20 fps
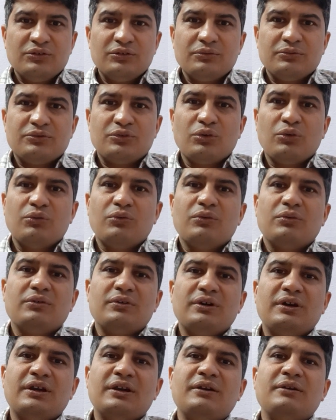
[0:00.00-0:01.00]
So
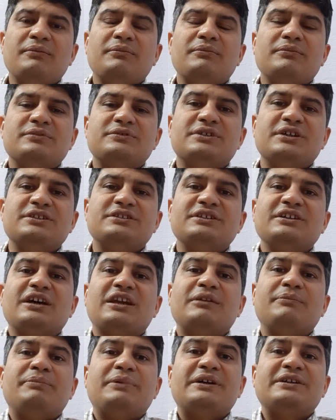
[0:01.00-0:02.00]
in
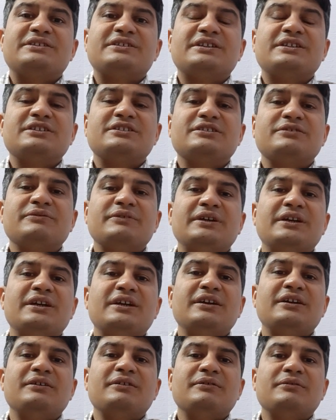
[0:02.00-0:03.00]
surgical patients,
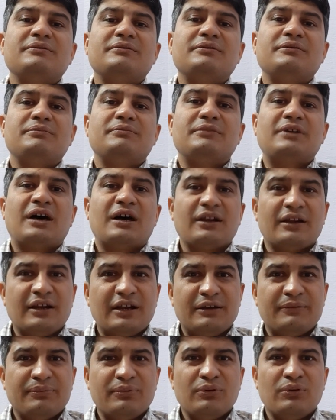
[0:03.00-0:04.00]
we
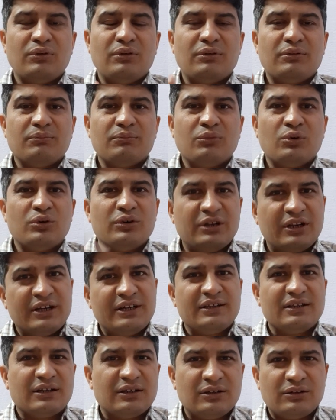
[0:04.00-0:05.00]
target for
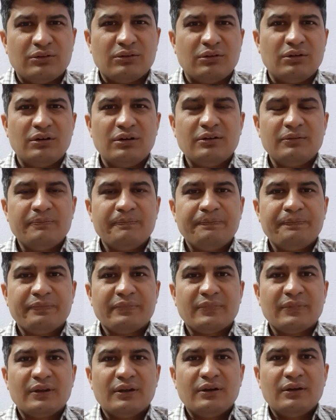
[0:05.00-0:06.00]
moderate control,
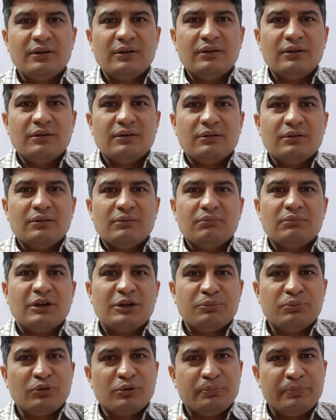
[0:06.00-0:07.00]

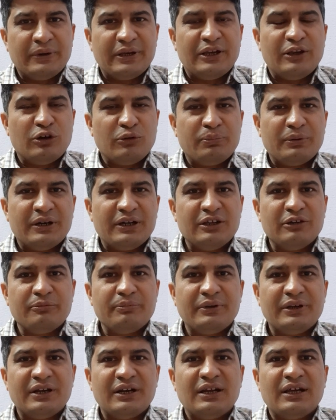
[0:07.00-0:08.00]
but for perioperative
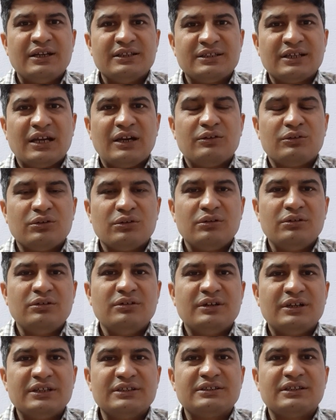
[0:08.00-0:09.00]
period, as I have told you,
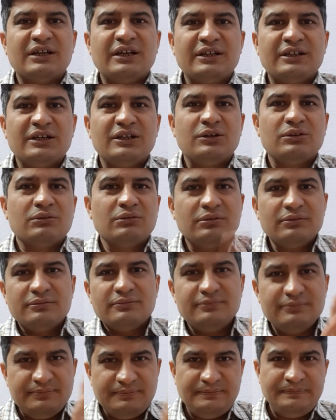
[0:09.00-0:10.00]
it is 80 to
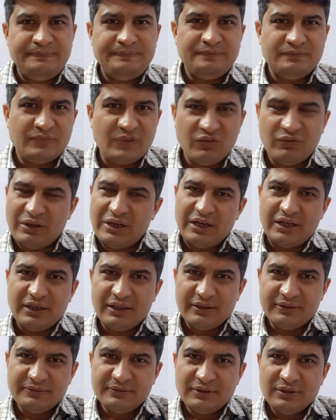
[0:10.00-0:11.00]
180.
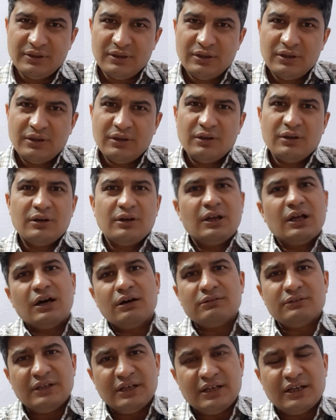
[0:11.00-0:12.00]

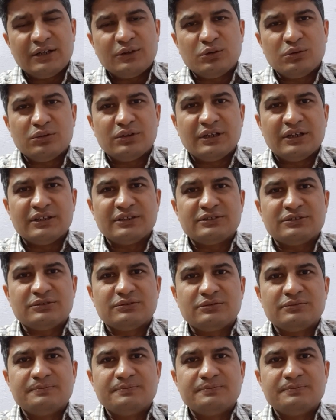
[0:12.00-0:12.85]
Now there are two things,